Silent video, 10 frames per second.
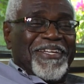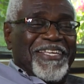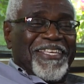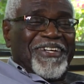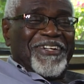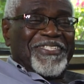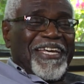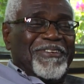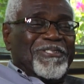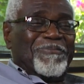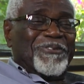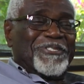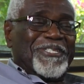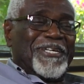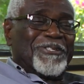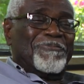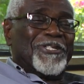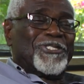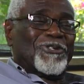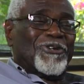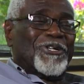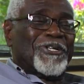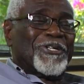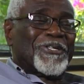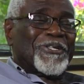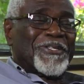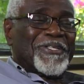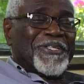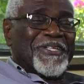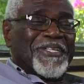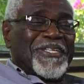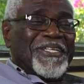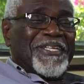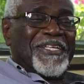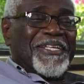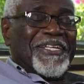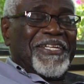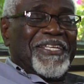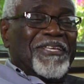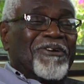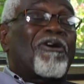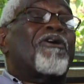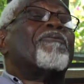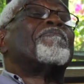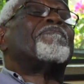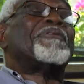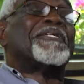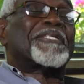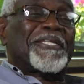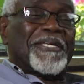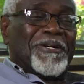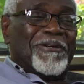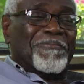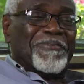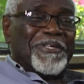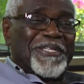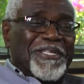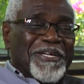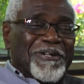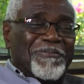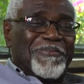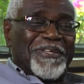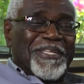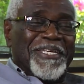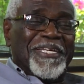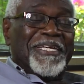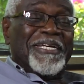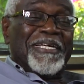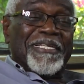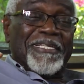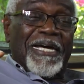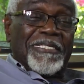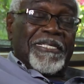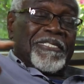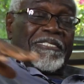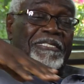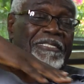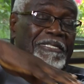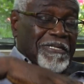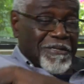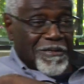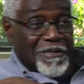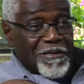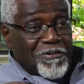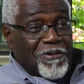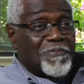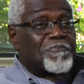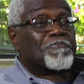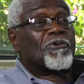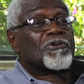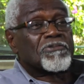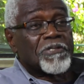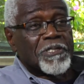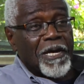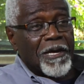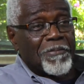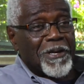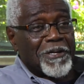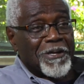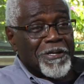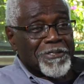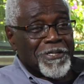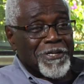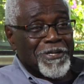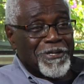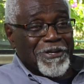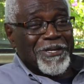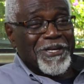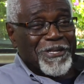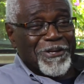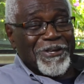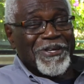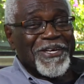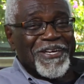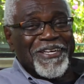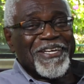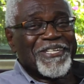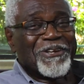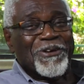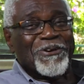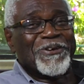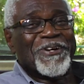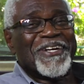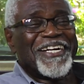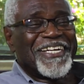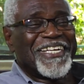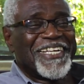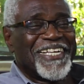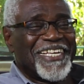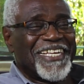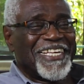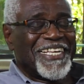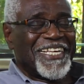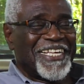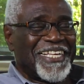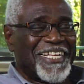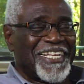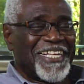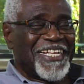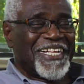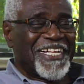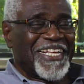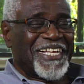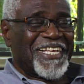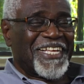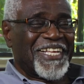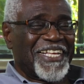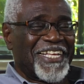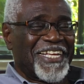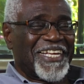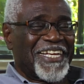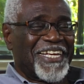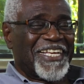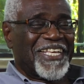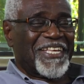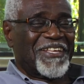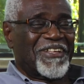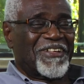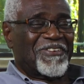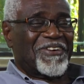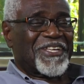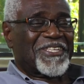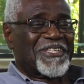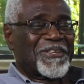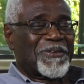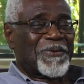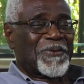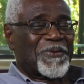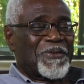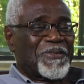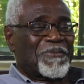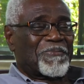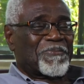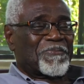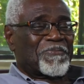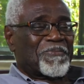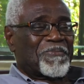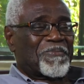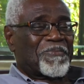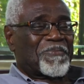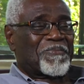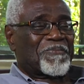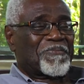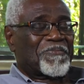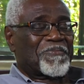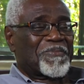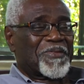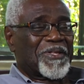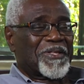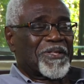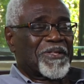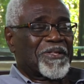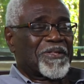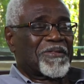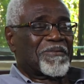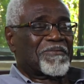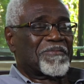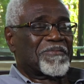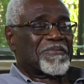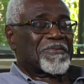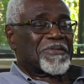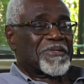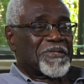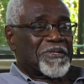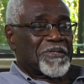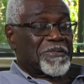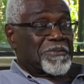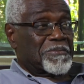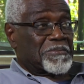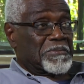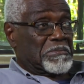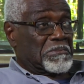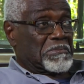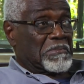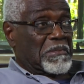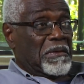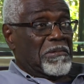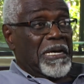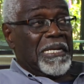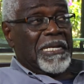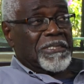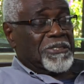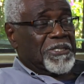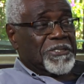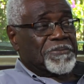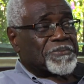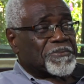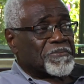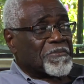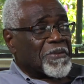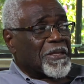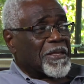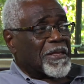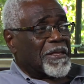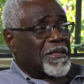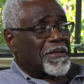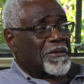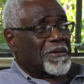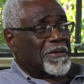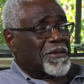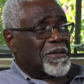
because I'm supposed to take too much lost, sugar. Lost your calling completely. Completely, completely, completely. That is what post-retirement does to, you, to you. It's a, kind of, it's a kind of welcome amnesia, though, isn't it? What? that, that kind of losing all that stuff in the post-retirement period. Well, I don't know you